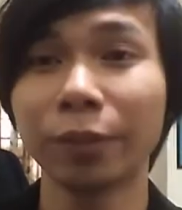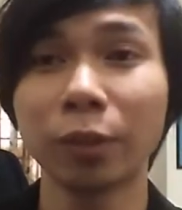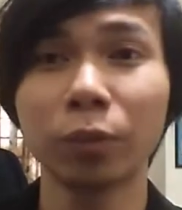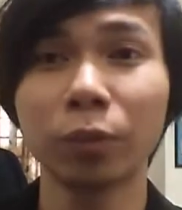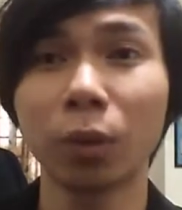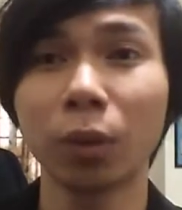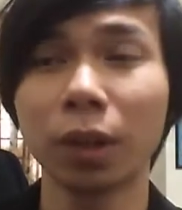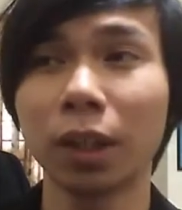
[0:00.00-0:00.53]

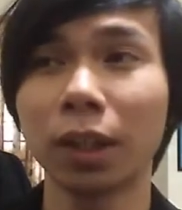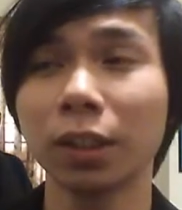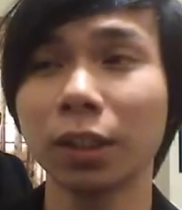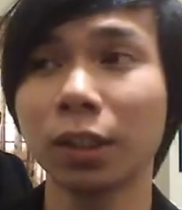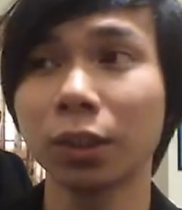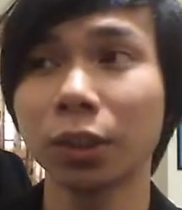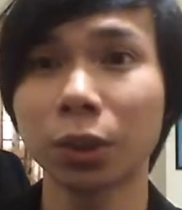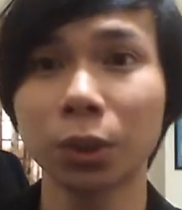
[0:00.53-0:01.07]
for
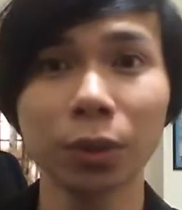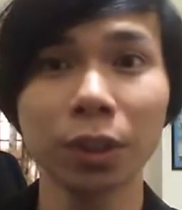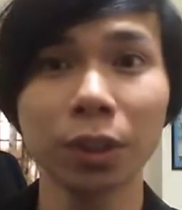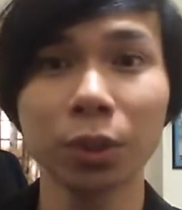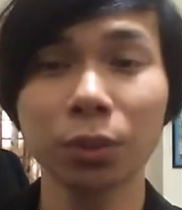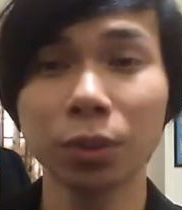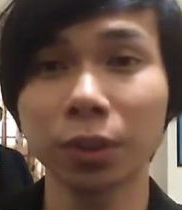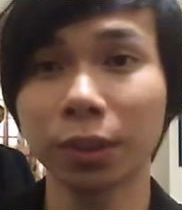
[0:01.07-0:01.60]

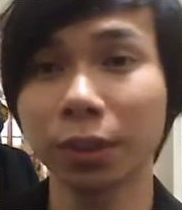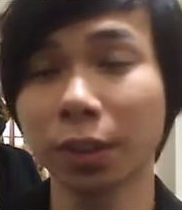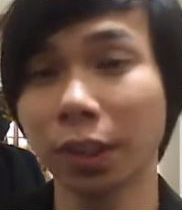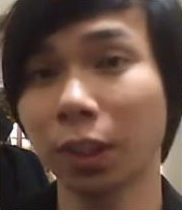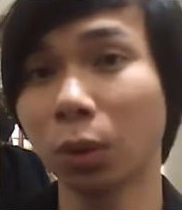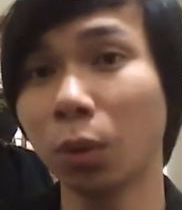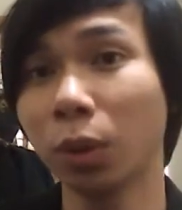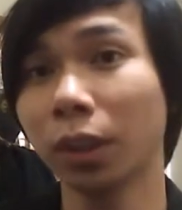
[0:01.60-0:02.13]
students who study
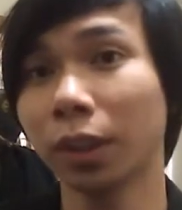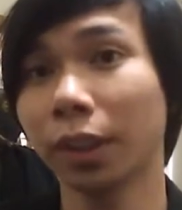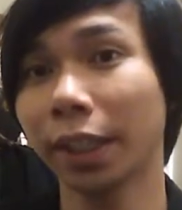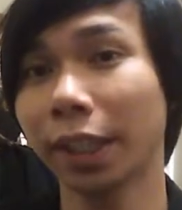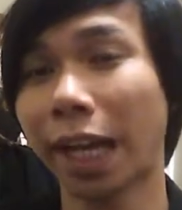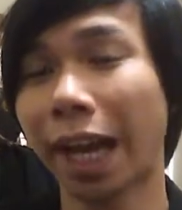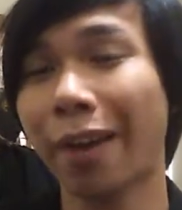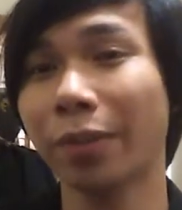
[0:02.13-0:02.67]

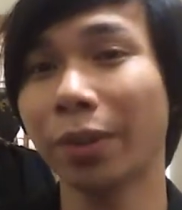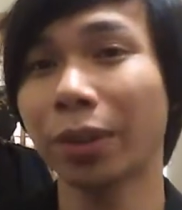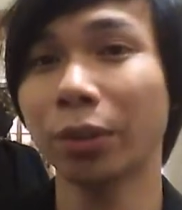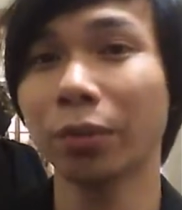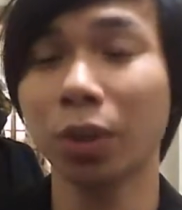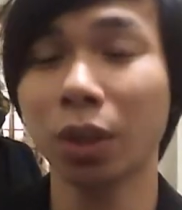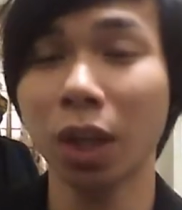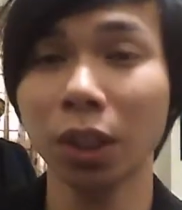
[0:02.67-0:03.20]
locally, after
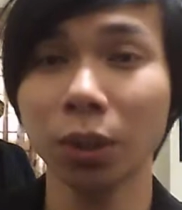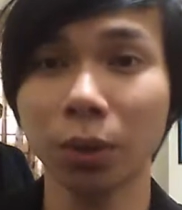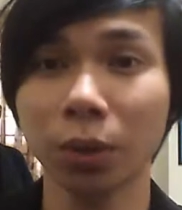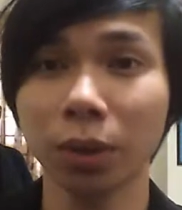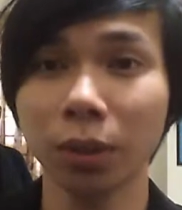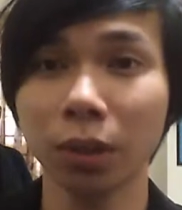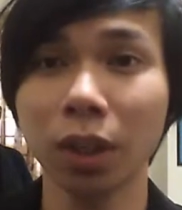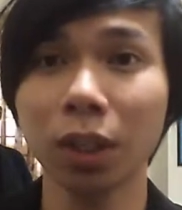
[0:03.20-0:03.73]
you've got
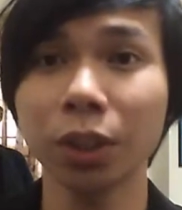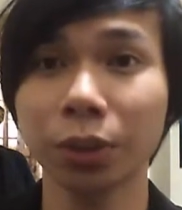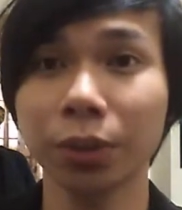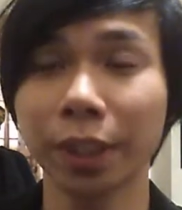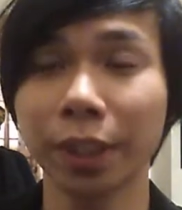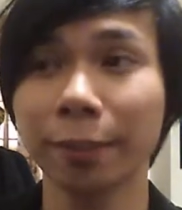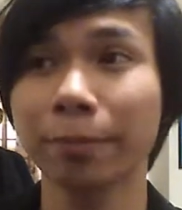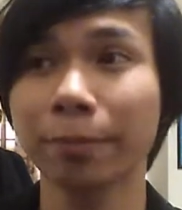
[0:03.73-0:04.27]
your law
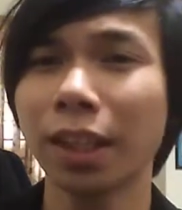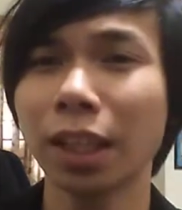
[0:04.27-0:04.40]
degree,